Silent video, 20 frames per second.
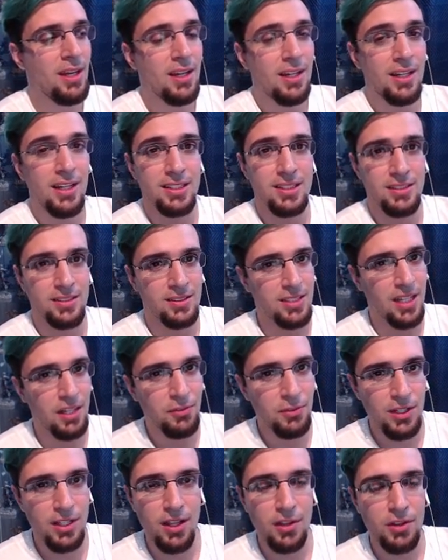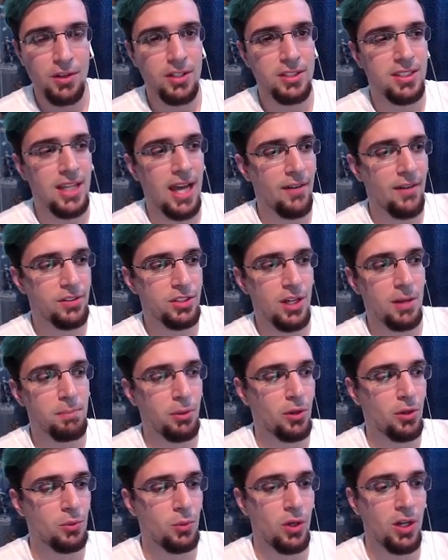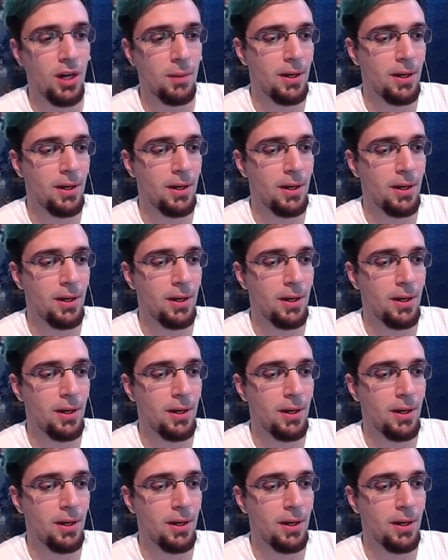because definitely another Avatar board will come